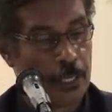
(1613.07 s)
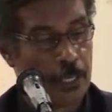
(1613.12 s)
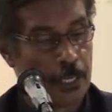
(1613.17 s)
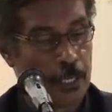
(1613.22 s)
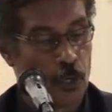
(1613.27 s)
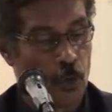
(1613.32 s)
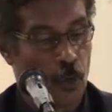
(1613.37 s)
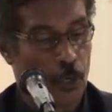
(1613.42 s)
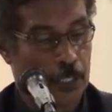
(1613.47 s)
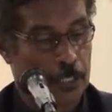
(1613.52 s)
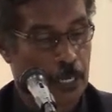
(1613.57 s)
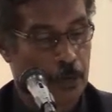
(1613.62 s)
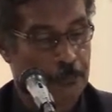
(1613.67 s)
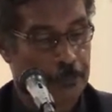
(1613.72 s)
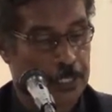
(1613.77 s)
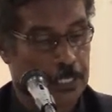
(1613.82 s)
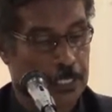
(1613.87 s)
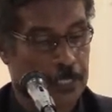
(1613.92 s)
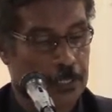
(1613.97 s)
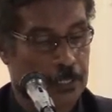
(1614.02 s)
The old
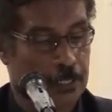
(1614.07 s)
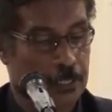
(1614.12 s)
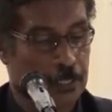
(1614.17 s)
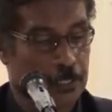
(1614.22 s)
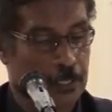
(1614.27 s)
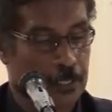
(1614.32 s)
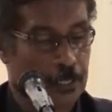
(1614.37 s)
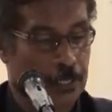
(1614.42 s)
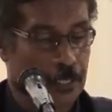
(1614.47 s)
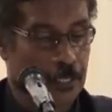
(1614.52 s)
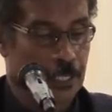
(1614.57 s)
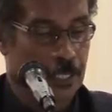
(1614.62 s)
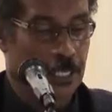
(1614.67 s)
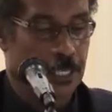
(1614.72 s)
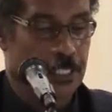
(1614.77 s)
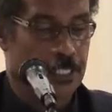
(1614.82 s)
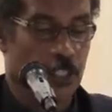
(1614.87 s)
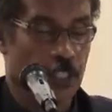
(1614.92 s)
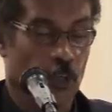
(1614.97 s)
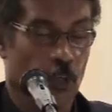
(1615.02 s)
covenant
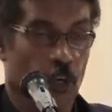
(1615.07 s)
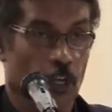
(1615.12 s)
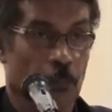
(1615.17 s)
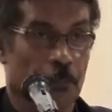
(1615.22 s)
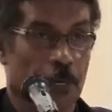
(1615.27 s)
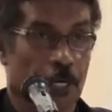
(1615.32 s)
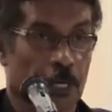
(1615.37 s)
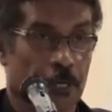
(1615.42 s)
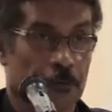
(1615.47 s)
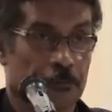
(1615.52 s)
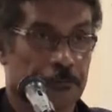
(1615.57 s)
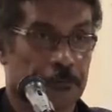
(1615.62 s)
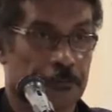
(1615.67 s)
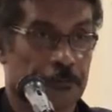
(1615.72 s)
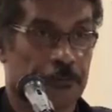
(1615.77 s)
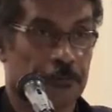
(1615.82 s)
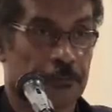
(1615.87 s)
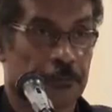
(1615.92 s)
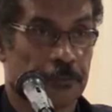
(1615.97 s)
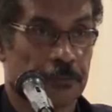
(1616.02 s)
is the old birth,
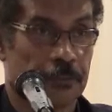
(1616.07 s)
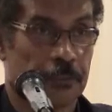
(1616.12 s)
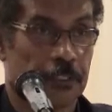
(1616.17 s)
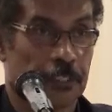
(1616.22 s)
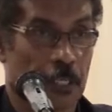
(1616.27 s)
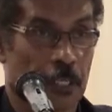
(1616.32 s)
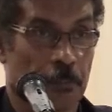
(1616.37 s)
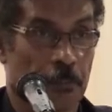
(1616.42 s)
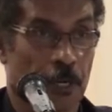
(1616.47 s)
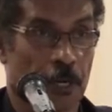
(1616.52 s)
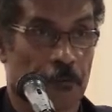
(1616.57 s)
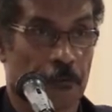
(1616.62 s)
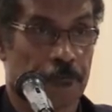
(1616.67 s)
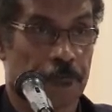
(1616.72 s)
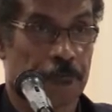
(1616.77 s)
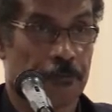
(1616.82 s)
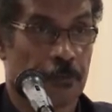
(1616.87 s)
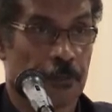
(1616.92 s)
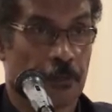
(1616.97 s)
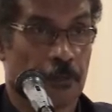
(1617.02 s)
the
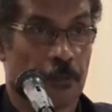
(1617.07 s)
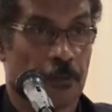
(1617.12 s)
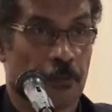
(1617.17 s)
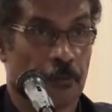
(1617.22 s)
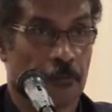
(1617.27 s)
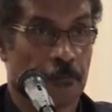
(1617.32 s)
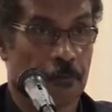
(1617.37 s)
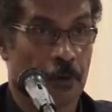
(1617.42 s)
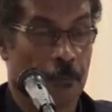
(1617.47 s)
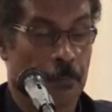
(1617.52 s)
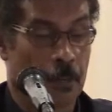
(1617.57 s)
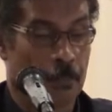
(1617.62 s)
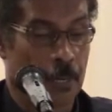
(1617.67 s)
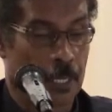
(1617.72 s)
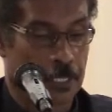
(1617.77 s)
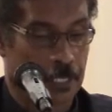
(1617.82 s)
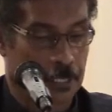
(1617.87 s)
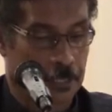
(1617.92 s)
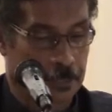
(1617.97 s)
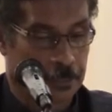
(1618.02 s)
birth from your
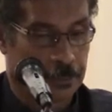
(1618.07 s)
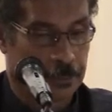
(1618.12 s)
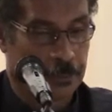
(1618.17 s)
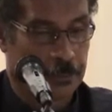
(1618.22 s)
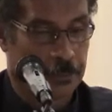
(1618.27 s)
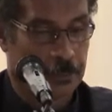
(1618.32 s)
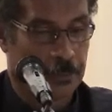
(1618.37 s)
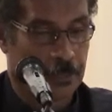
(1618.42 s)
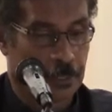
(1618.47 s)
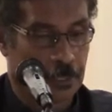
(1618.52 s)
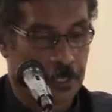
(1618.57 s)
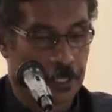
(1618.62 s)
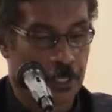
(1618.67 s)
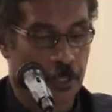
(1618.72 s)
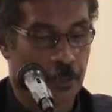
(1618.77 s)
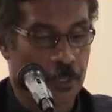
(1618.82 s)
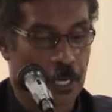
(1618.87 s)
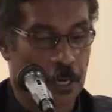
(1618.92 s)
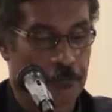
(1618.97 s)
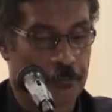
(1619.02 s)
mother. The
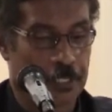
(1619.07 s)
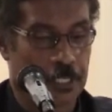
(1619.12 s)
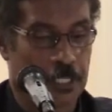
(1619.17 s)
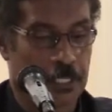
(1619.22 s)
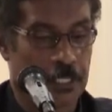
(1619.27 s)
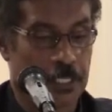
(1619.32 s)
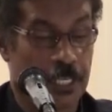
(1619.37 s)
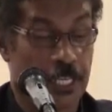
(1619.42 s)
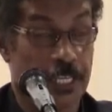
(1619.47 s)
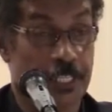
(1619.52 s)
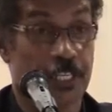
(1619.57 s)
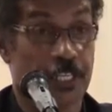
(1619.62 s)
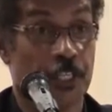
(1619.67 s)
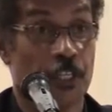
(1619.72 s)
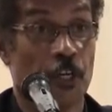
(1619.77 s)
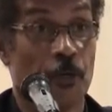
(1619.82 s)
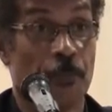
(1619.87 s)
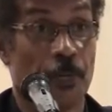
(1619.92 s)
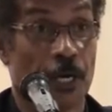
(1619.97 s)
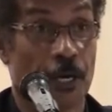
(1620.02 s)
new covenant is the
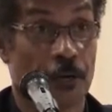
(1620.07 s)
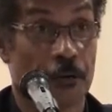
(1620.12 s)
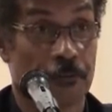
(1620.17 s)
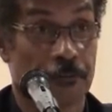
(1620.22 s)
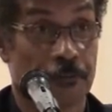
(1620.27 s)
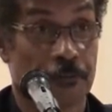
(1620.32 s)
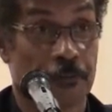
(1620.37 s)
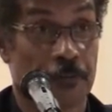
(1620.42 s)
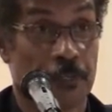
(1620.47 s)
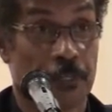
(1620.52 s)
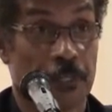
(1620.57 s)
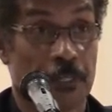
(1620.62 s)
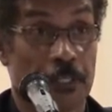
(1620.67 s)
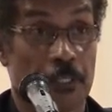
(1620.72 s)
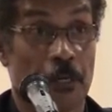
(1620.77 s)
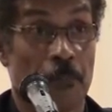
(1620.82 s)
new birth, the